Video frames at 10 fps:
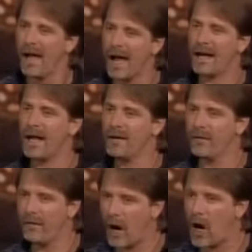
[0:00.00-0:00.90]
at a
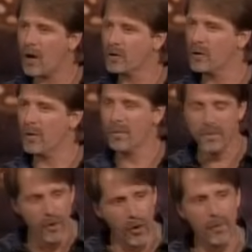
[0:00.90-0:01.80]

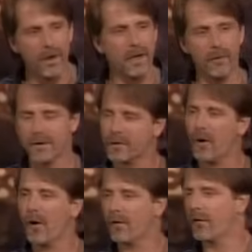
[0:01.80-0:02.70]
volume normally
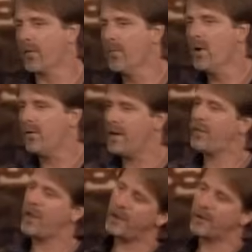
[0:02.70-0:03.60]
reserved for movie
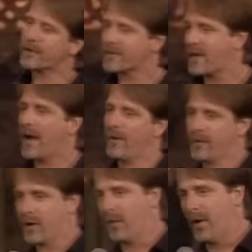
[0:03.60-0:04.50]
theater
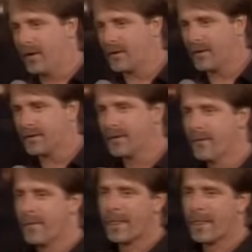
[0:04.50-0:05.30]
sound commercials.